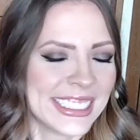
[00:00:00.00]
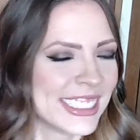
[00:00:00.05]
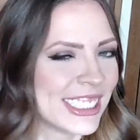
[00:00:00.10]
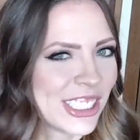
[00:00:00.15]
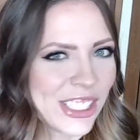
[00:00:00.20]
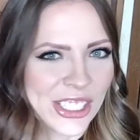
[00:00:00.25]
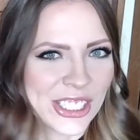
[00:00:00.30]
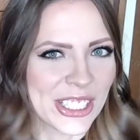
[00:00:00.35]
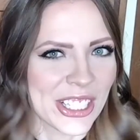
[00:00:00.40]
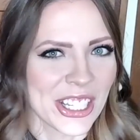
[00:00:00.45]

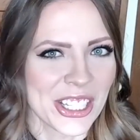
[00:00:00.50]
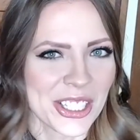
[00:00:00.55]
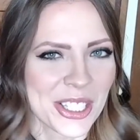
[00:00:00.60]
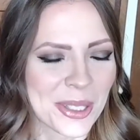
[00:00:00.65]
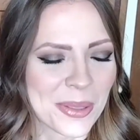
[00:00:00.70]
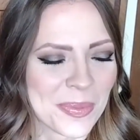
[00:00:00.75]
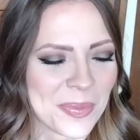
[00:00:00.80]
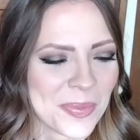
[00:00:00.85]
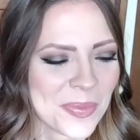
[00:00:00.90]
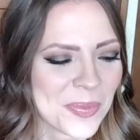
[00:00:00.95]
She's
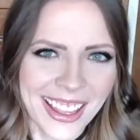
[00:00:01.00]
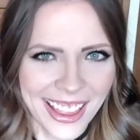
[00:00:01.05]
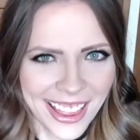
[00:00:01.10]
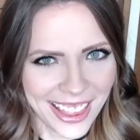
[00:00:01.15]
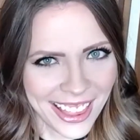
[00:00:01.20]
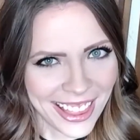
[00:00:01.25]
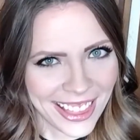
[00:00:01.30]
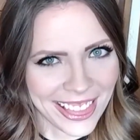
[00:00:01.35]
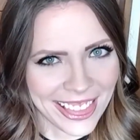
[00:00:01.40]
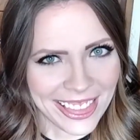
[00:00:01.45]
awesome.
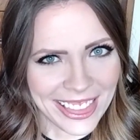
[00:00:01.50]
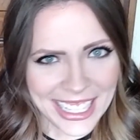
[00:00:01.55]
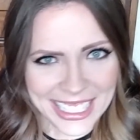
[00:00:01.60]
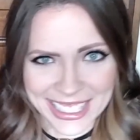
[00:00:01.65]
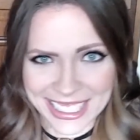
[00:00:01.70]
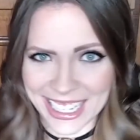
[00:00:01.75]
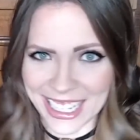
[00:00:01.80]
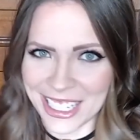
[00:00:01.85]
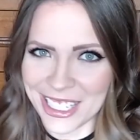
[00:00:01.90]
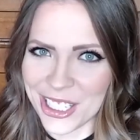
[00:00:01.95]

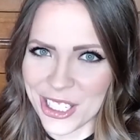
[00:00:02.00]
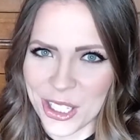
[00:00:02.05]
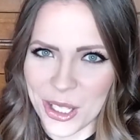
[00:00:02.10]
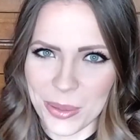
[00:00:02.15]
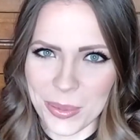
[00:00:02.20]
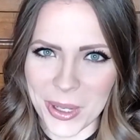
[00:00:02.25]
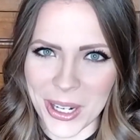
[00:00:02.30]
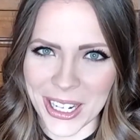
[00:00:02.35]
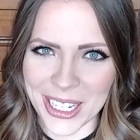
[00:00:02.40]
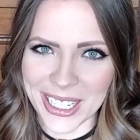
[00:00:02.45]
Let's get into the
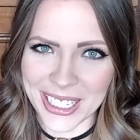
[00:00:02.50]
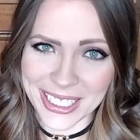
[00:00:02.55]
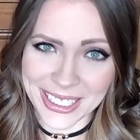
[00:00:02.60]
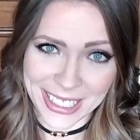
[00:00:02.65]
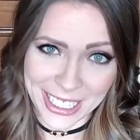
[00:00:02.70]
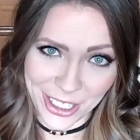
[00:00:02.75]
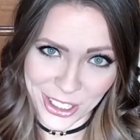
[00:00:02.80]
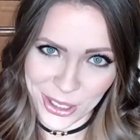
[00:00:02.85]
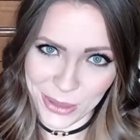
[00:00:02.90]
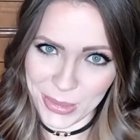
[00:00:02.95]
products
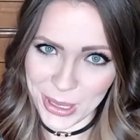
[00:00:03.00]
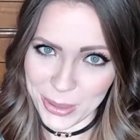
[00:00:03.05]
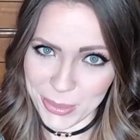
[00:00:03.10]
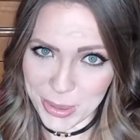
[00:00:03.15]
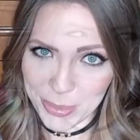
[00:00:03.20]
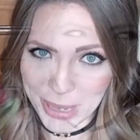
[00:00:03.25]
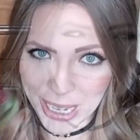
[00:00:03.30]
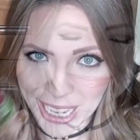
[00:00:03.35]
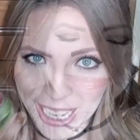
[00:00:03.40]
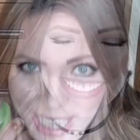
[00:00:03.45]
that she made
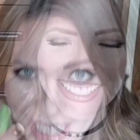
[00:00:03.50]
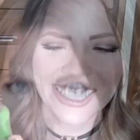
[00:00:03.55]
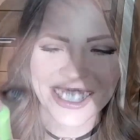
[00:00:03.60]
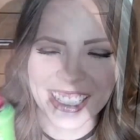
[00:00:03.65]
me buy.